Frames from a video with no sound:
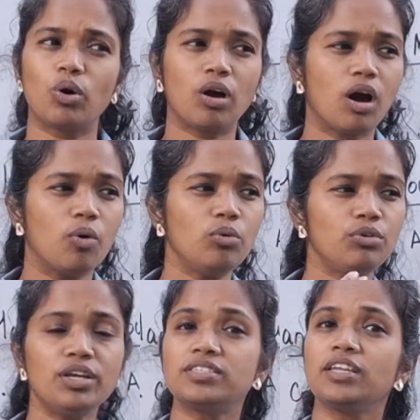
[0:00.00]
how
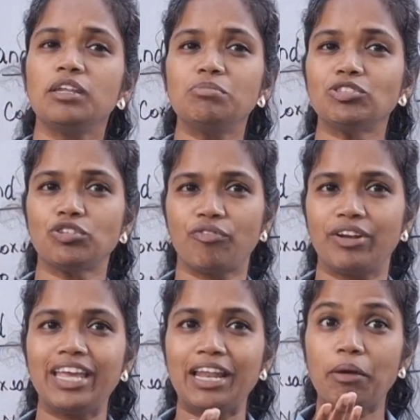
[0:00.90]
does inhibition of
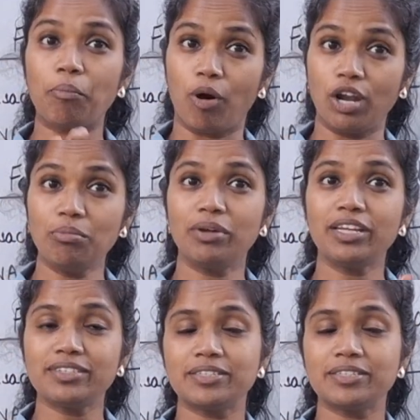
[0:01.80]
DNA polymerase